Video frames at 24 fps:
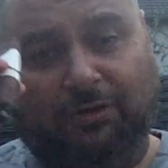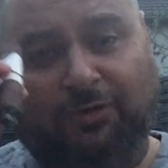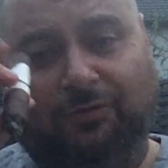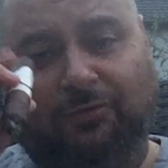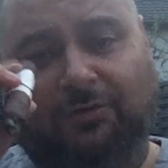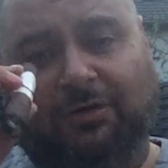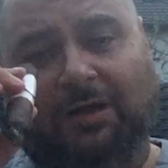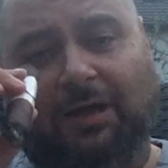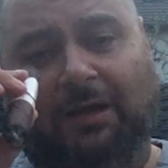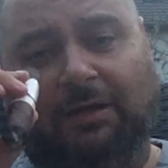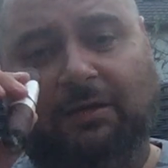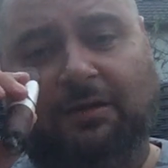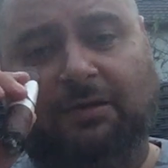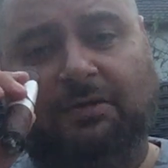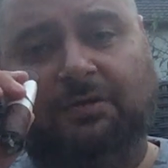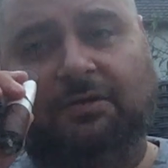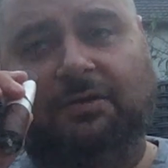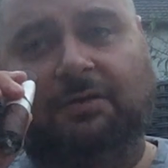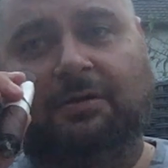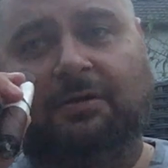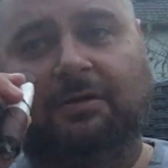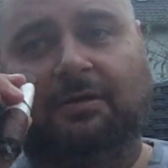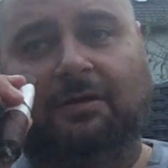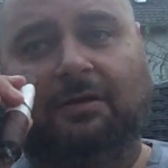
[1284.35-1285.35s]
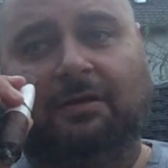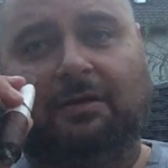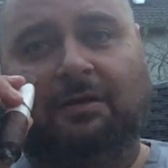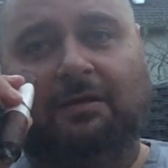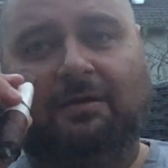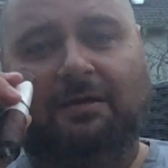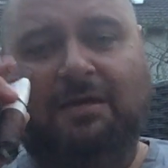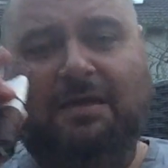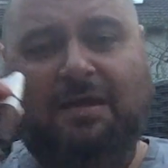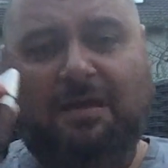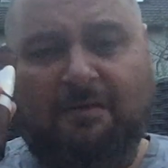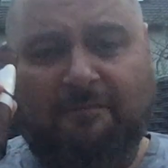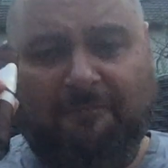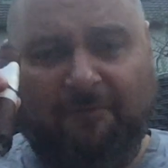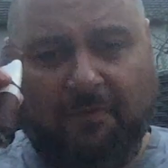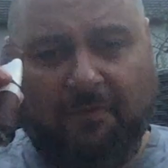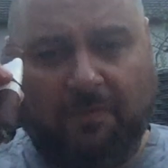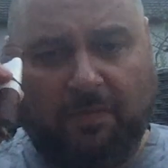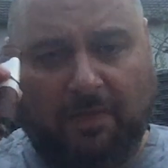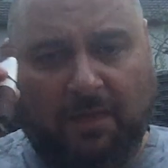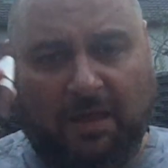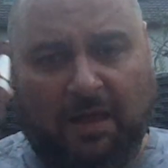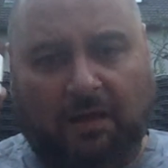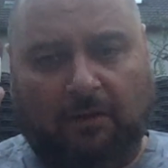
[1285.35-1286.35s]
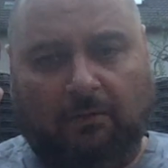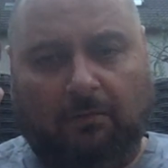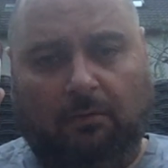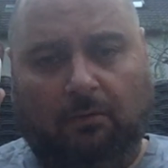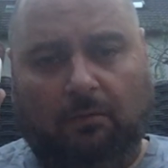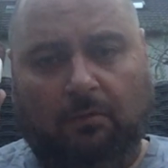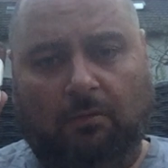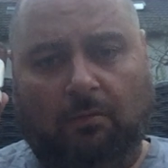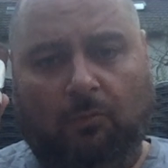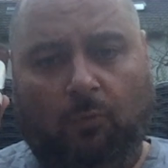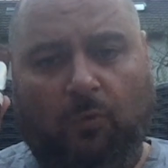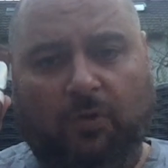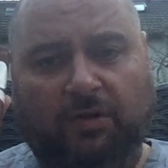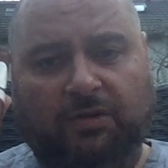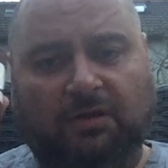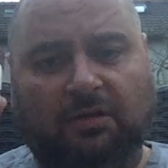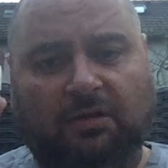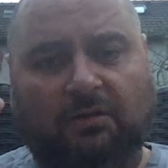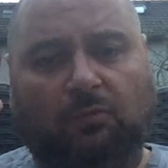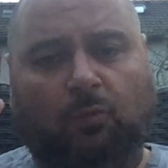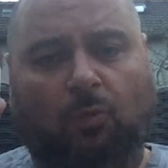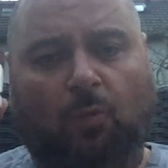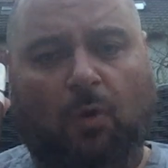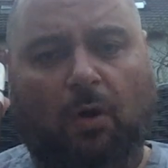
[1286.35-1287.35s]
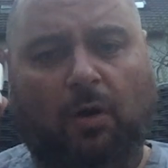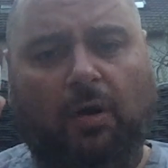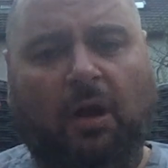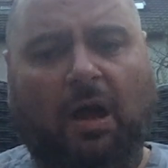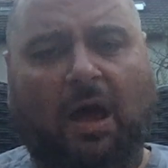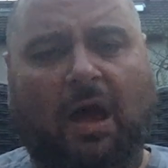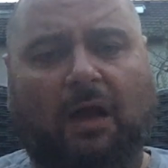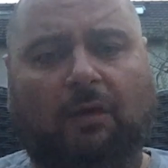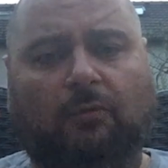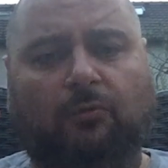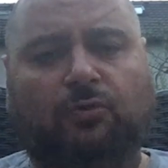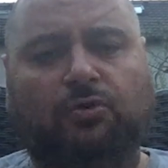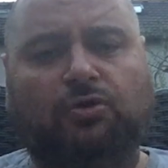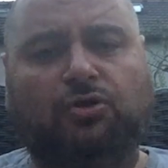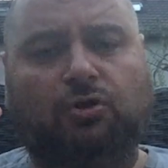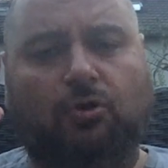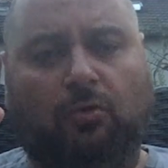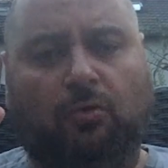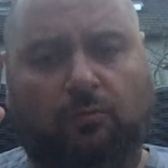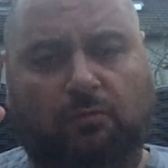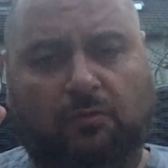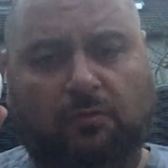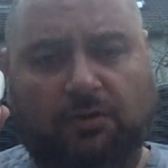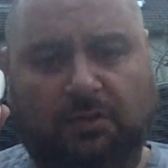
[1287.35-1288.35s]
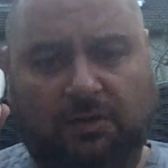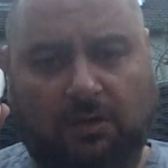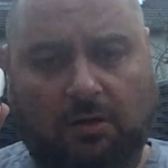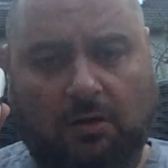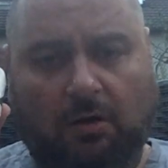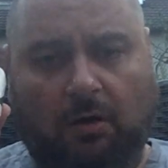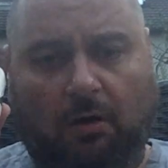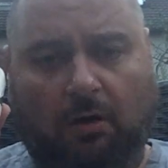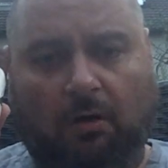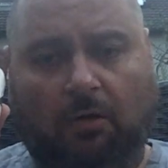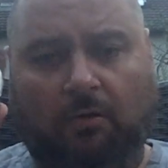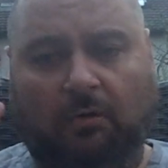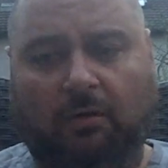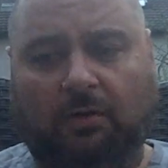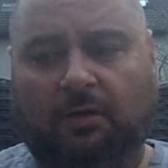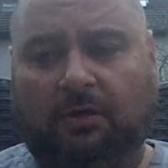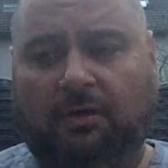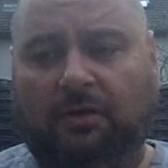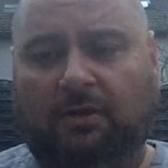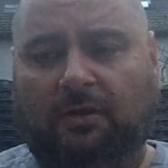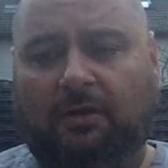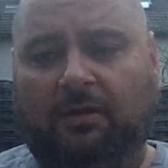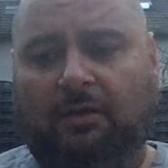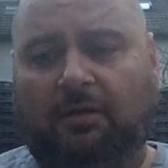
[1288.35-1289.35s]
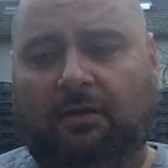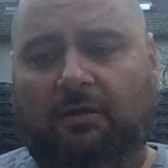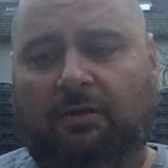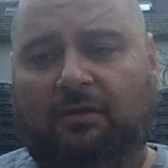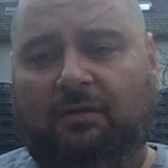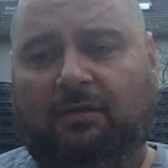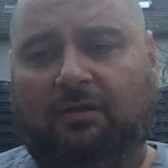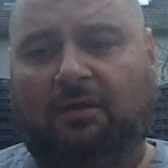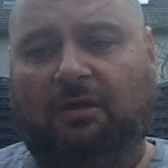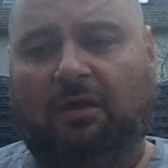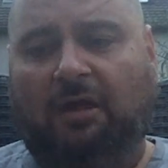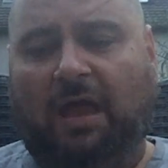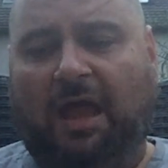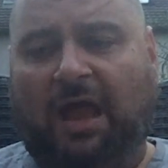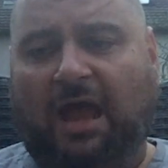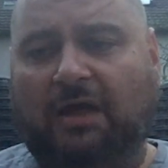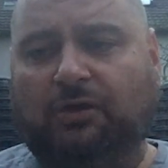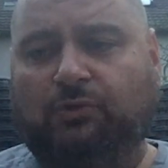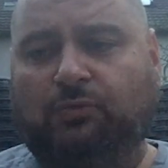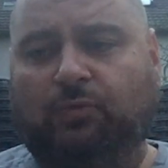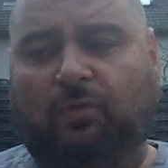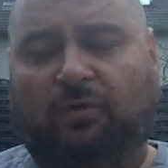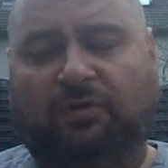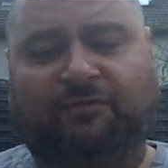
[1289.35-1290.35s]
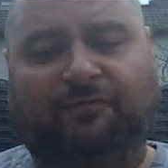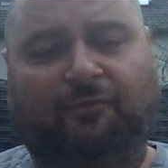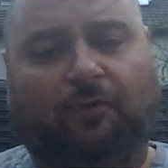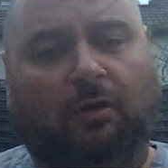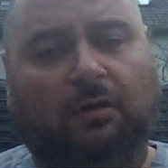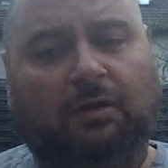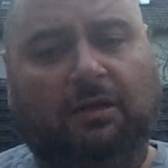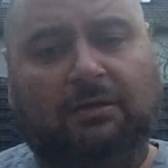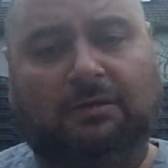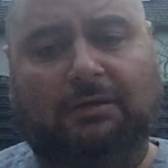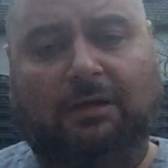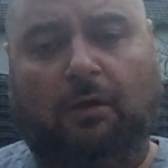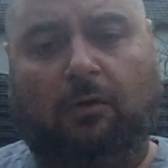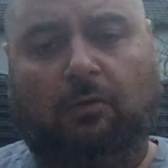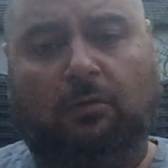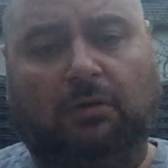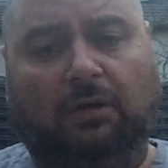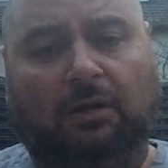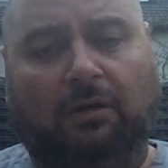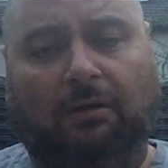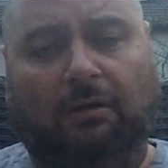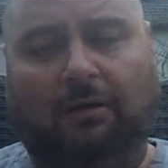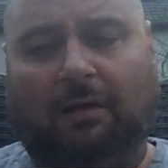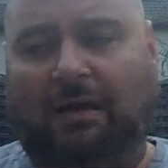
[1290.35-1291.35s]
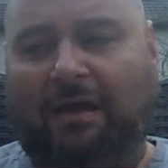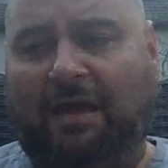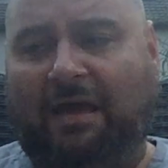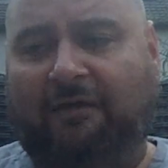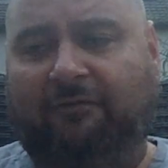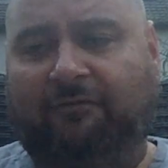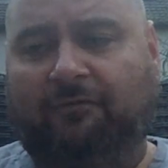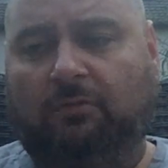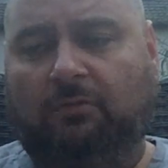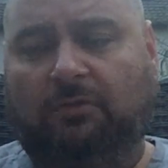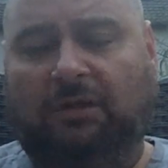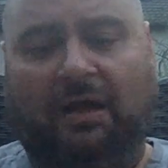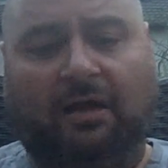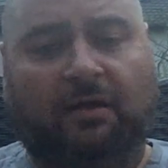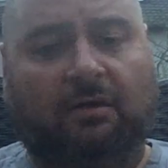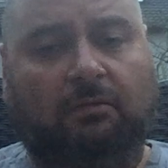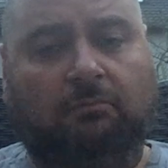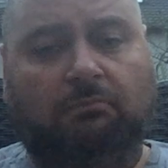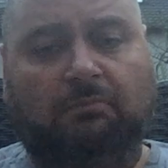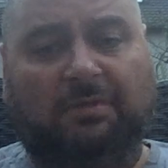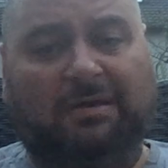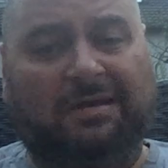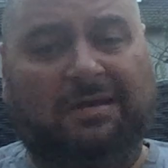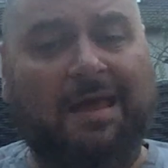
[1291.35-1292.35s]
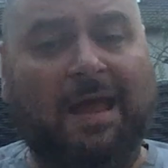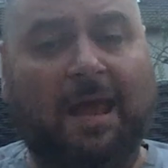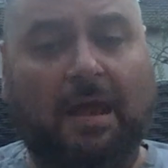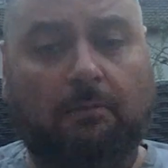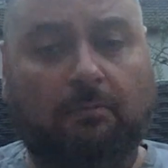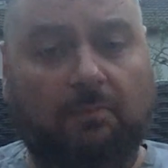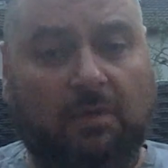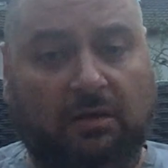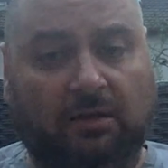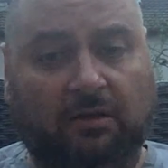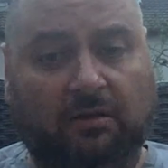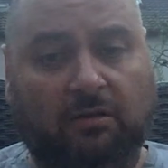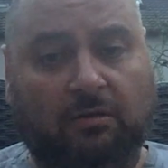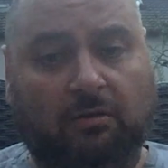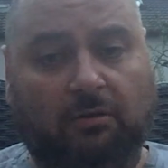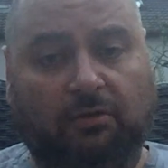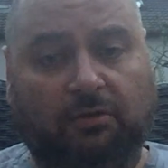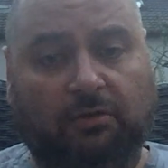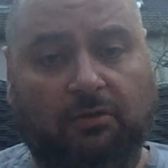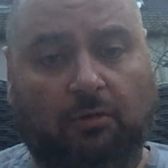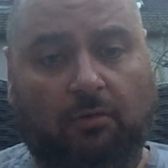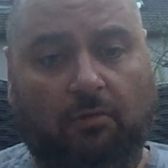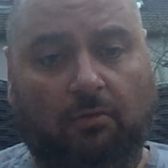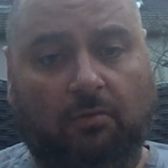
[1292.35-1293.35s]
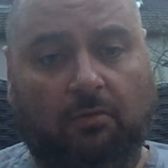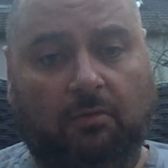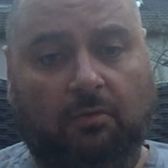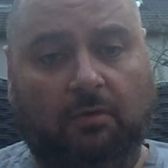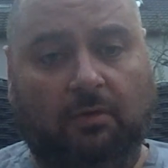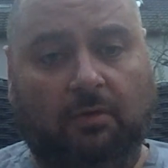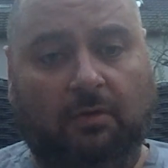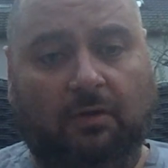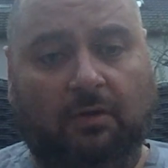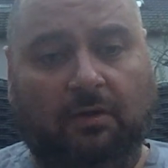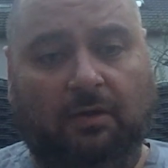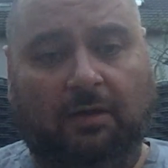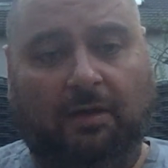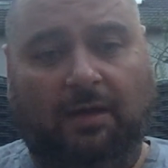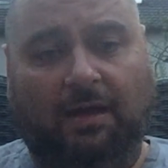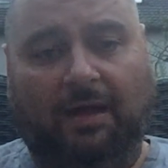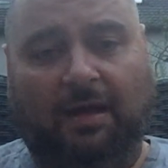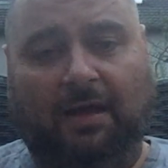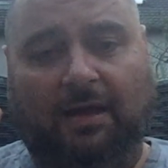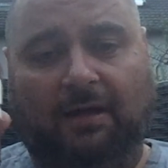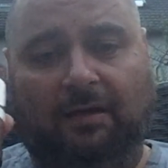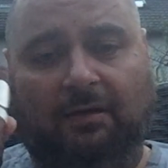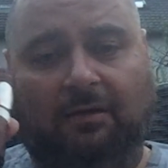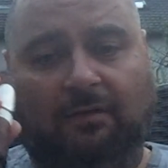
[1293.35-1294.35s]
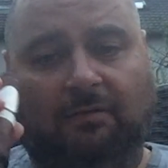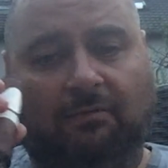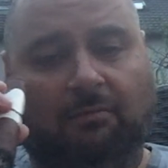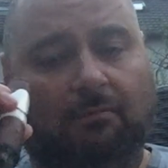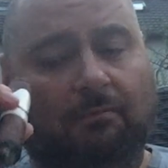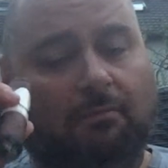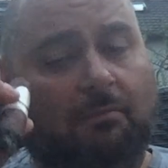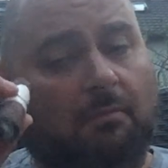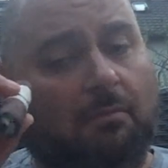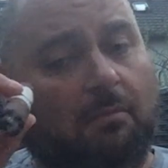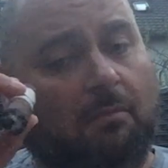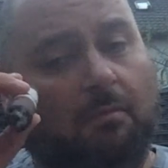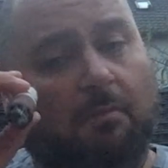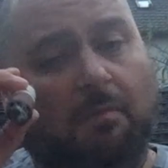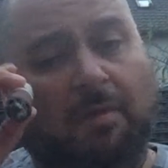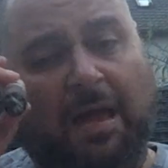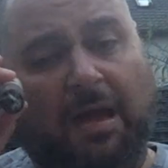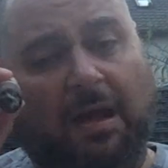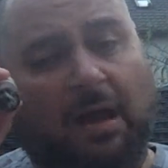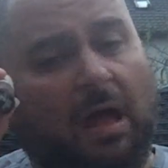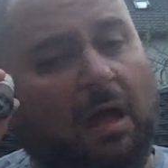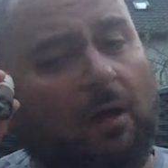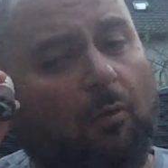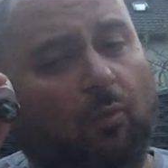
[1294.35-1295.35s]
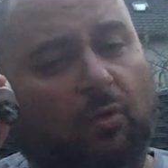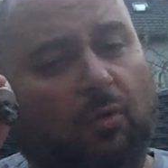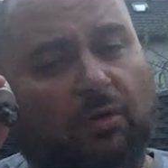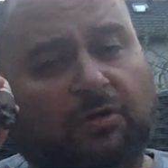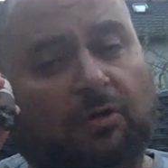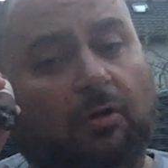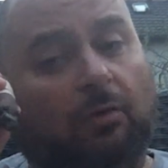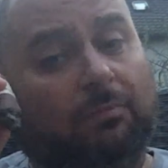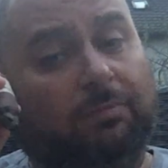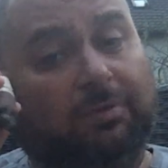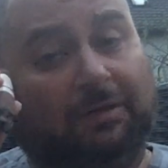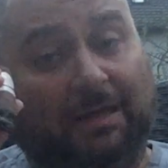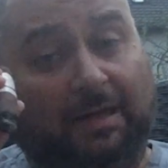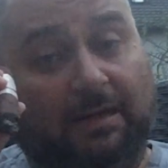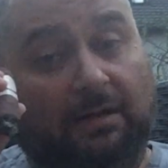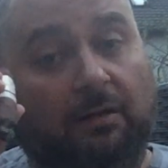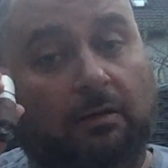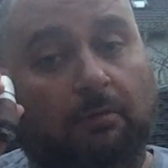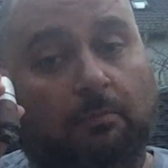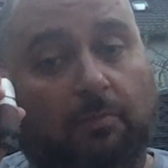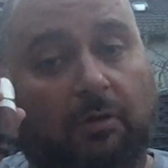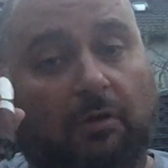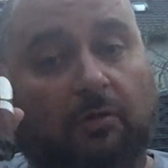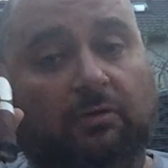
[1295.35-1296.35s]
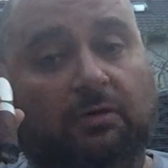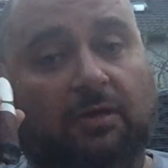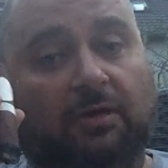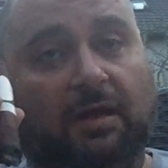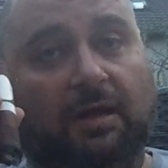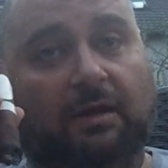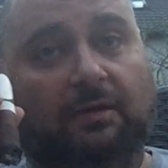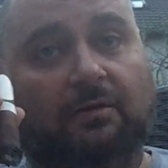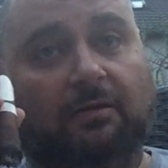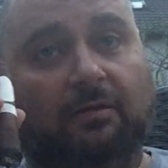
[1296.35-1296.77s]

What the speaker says: tell is, even then, with this €100 cigar, the ash was falling down after like 10 minutes or so. And man, I was complaining about that.